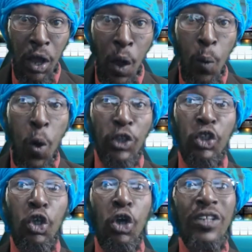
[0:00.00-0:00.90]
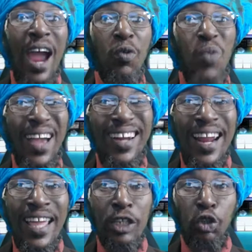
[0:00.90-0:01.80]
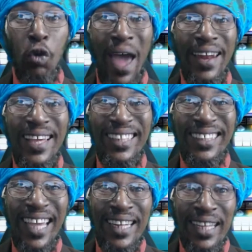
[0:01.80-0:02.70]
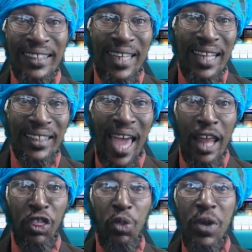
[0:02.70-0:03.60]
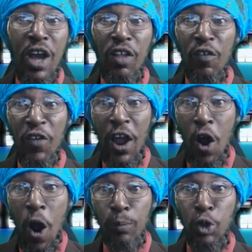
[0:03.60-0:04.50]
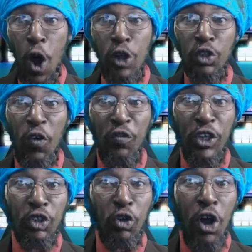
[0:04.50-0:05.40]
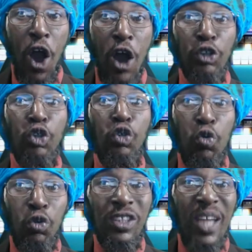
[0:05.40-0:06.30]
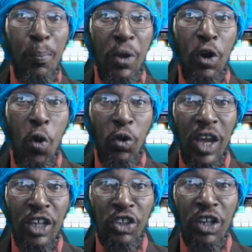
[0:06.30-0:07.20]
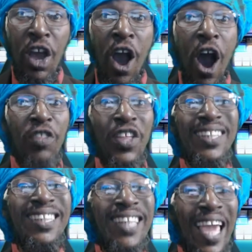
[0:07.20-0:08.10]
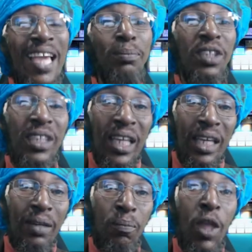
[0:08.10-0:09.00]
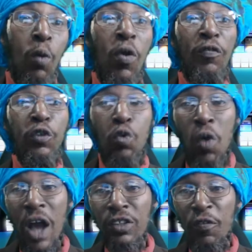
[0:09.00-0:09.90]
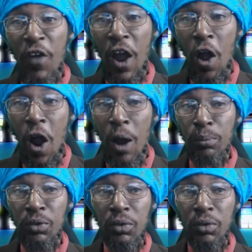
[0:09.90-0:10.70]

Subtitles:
was directly linked to at least 10 incidents and 3 other firearms also featured on 2 separate occasions on the same scene with 2 other firearms.